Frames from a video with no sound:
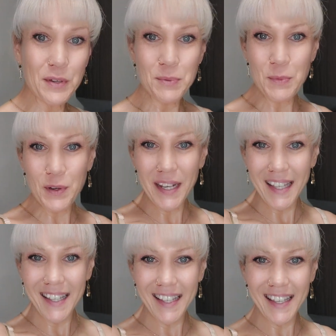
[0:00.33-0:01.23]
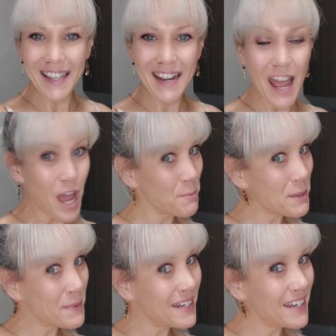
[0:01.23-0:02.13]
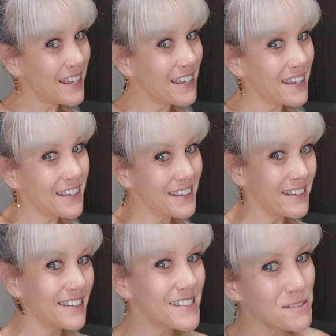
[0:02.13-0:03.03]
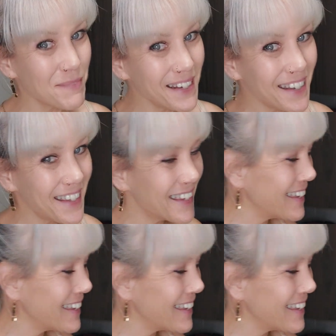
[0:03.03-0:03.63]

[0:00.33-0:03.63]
Good morning and happy Monday. It's Monday